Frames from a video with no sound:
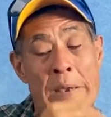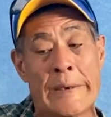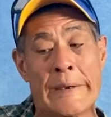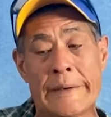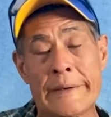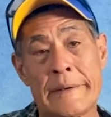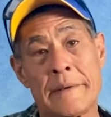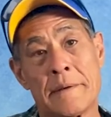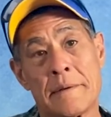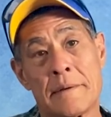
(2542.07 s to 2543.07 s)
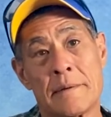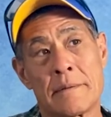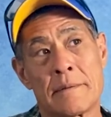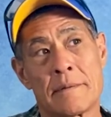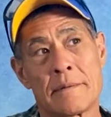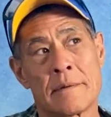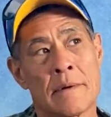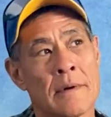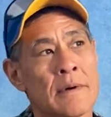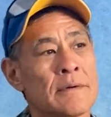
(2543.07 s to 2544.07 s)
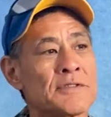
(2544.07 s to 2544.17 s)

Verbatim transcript: Let go of the anger. Oh,